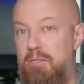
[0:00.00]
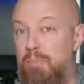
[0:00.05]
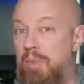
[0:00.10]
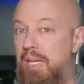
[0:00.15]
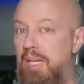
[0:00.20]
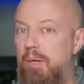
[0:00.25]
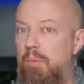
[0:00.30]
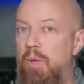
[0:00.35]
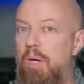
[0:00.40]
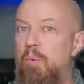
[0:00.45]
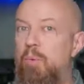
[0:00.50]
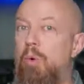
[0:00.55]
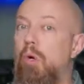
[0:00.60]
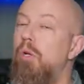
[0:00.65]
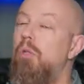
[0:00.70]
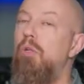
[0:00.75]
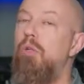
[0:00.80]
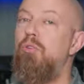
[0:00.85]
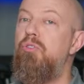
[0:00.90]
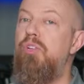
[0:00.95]
meaning we can work
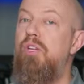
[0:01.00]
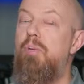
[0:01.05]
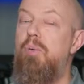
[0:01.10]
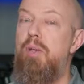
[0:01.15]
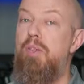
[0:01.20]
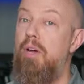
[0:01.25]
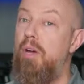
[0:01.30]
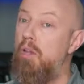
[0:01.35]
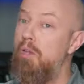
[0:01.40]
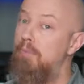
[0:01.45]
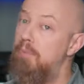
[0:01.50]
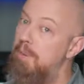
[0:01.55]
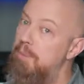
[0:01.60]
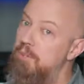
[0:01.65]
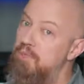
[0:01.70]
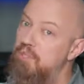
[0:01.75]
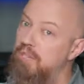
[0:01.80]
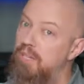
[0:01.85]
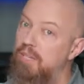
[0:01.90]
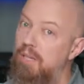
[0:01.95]
closely with other
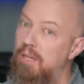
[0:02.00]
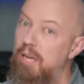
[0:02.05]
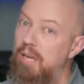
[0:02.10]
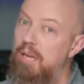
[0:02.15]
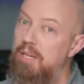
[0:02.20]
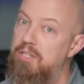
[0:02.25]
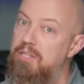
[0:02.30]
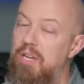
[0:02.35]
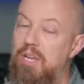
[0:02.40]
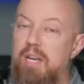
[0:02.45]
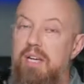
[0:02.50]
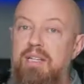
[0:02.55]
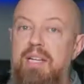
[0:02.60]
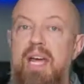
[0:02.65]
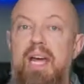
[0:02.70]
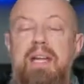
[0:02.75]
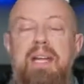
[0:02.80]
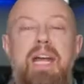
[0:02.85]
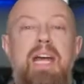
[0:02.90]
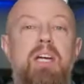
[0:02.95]
members of the Alliance to
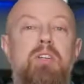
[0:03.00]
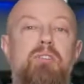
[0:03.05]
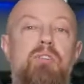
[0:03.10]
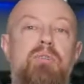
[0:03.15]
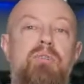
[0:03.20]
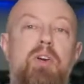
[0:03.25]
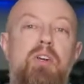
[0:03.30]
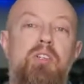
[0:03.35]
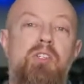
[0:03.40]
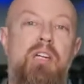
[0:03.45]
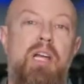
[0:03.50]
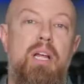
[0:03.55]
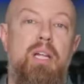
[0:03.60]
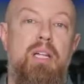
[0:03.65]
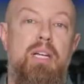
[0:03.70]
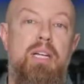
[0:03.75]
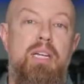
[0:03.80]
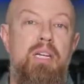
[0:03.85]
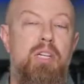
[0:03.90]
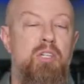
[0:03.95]
add extra
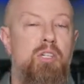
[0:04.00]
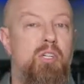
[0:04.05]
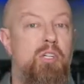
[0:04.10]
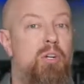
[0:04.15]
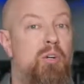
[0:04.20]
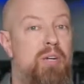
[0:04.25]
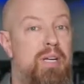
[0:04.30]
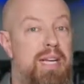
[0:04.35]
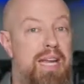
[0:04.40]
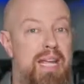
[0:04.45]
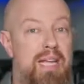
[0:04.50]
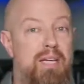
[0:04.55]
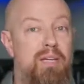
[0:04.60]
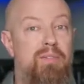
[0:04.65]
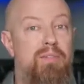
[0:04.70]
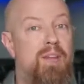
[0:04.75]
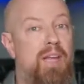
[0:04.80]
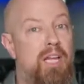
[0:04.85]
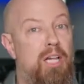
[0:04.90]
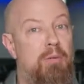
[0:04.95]
functionality to your
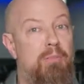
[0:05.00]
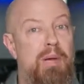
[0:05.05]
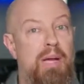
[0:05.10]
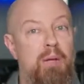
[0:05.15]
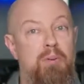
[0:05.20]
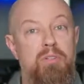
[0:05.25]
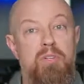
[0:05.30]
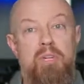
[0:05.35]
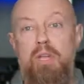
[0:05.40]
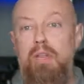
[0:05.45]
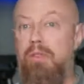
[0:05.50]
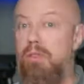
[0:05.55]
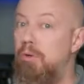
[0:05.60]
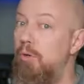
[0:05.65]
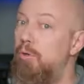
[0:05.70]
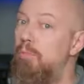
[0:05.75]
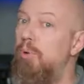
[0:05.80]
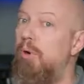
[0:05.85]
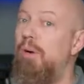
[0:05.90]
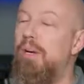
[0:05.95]
native L-Mount
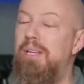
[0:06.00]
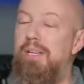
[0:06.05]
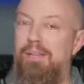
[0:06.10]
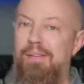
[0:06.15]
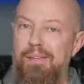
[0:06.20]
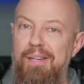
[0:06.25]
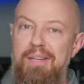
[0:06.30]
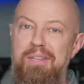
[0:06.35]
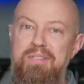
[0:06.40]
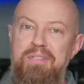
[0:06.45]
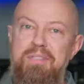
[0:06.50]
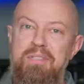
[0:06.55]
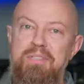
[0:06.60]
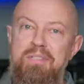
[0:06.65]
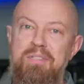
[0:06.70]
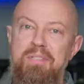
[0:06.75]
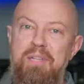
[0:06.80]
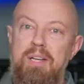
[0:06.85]
third-party lenses.